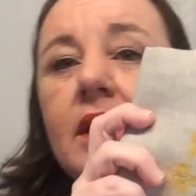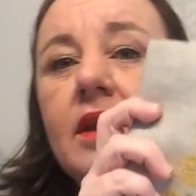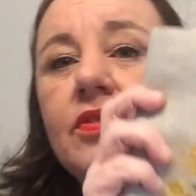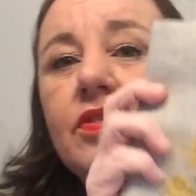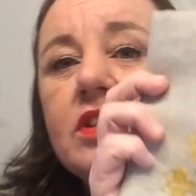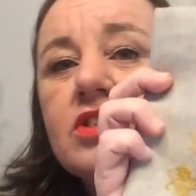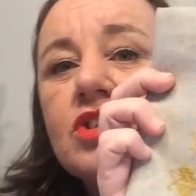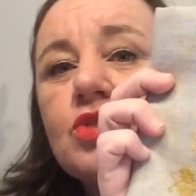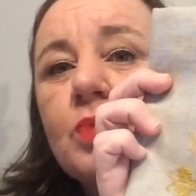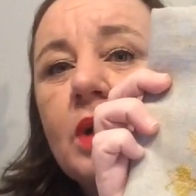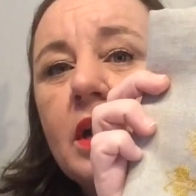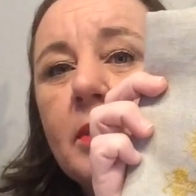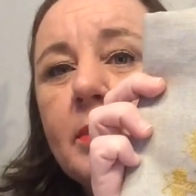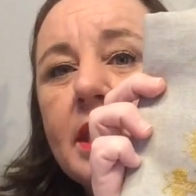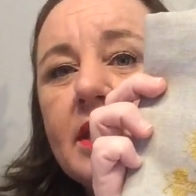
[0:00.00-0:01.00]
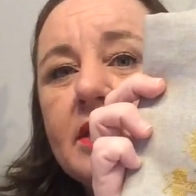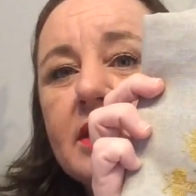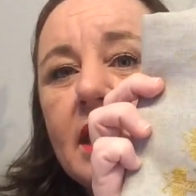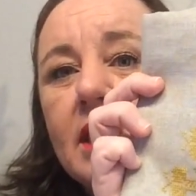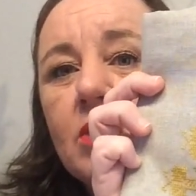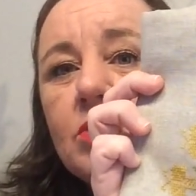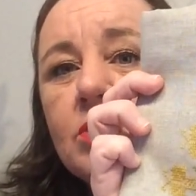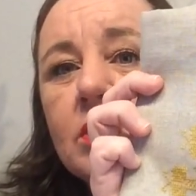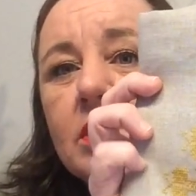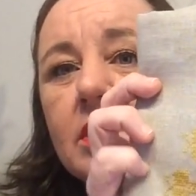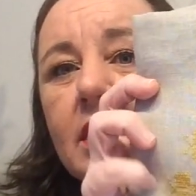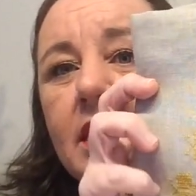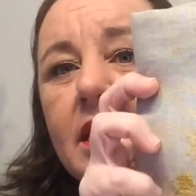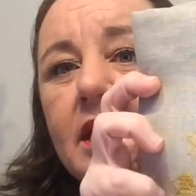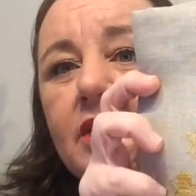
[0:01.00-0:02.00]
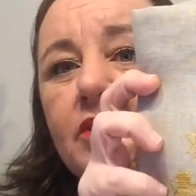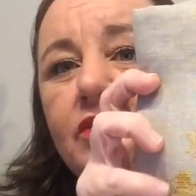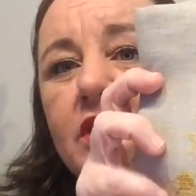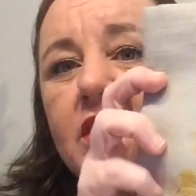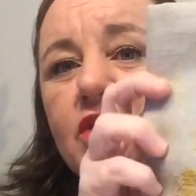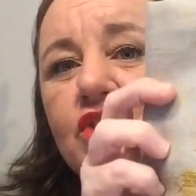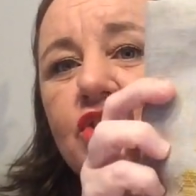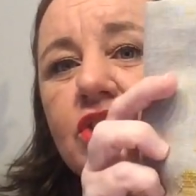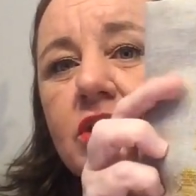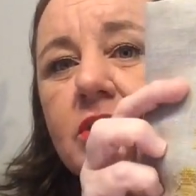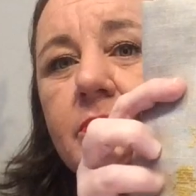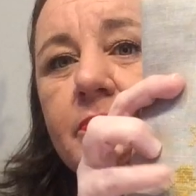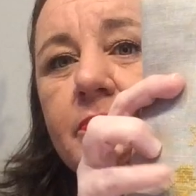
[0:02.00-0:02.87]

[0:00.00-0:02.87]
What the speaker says: And this is where I'm at now. I finished